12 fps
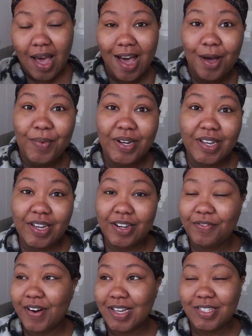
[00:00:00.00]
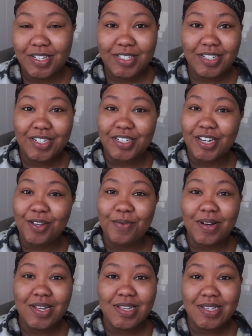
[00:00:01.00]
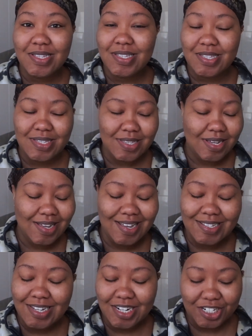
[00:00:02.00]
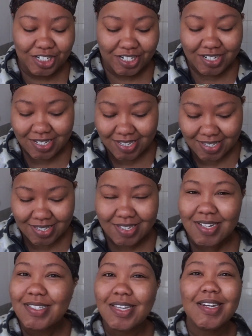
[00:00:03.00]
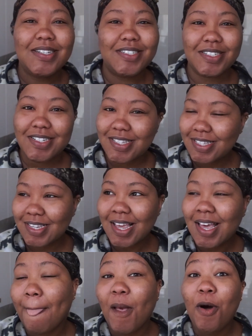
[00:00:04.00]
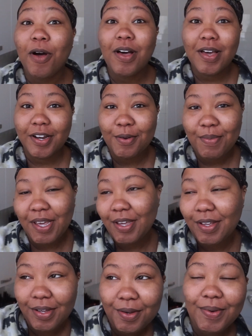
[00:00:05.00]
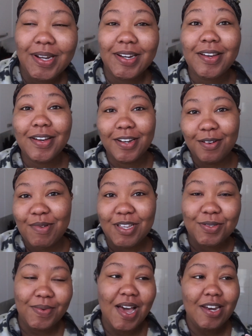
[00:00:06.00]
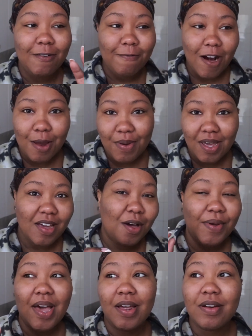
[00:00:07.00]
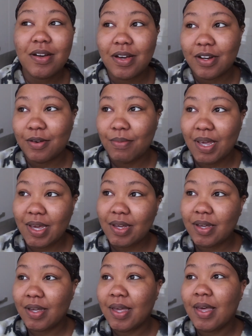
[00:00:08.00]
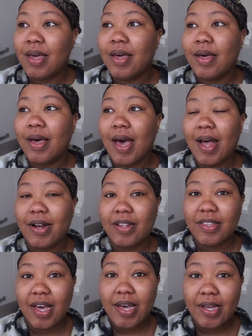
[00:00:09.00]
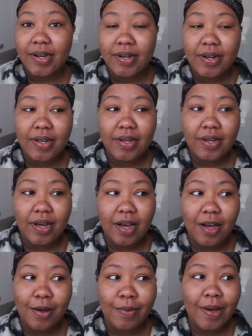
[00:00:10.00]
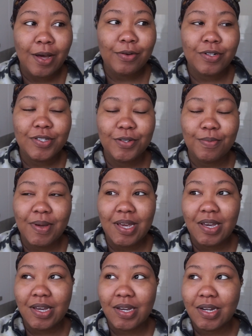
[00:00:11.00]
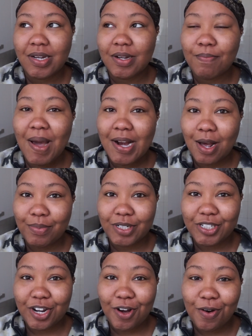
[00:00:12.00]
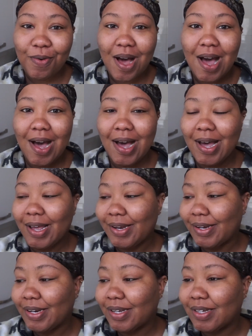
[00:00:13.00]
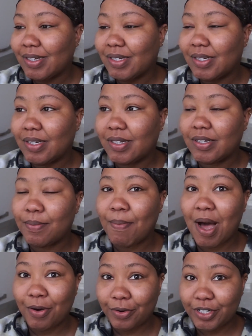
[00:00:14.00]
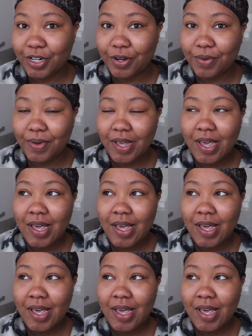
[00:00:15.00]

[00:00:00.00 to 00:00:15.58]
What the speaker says: And we did fried sausage. It was delicious. Delicious. Oh, coconut bake. We did coconut bake. So we had the fried bake and we had coconut bake. And then I also made pineapple chow and mango chow.